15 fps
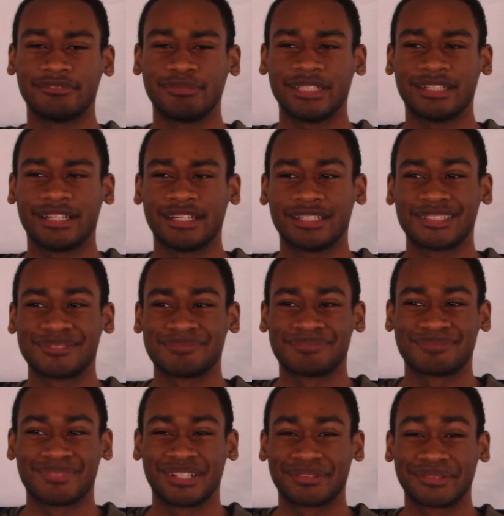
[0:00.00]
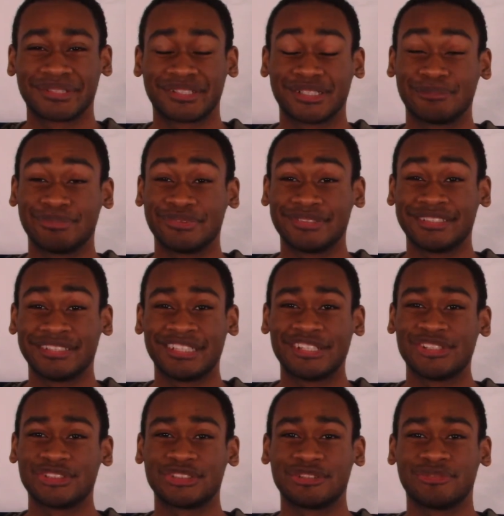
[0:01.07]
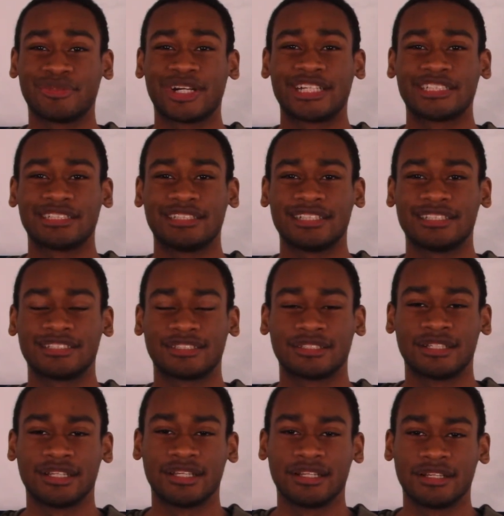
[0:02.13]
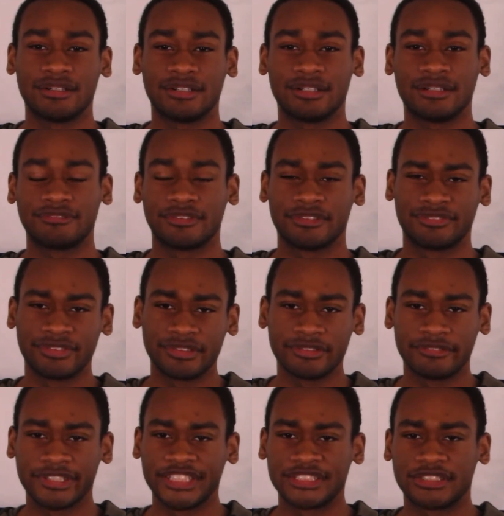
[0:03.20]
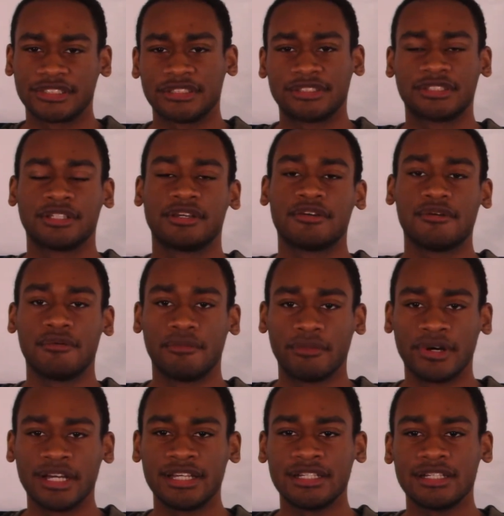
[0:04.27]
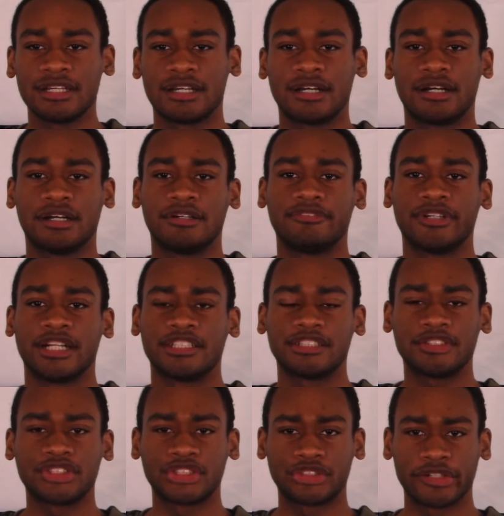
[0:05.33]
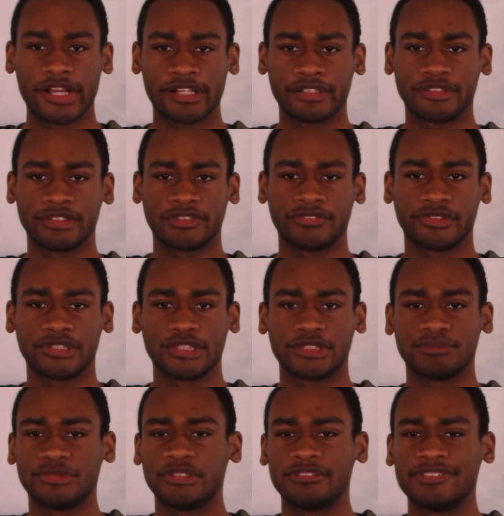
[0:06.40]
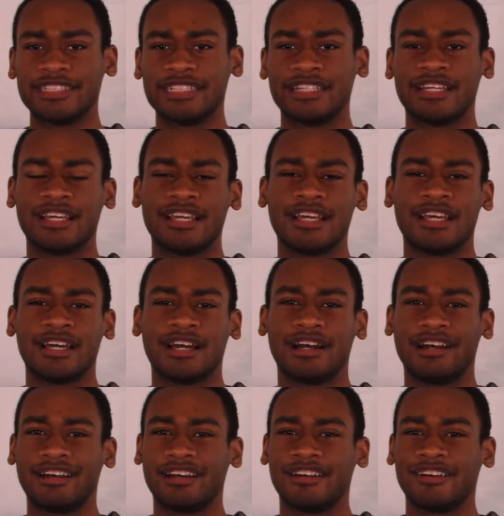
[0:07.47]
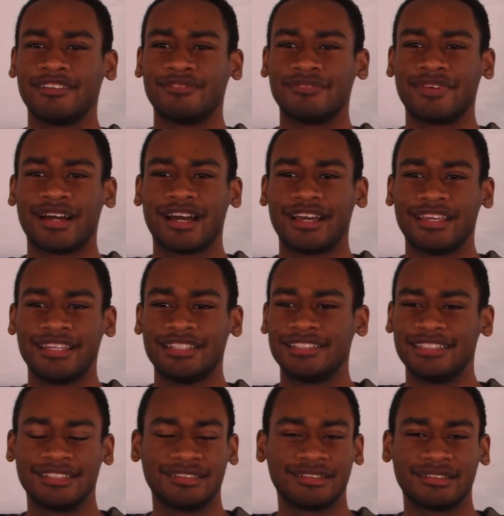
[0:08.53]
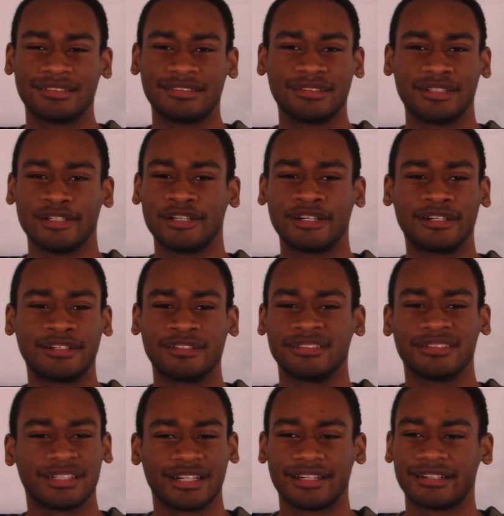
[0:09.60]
me like a couple of years to watch this for a few reasons. One, when I saw the trailers for this movie, it didn't look good at all.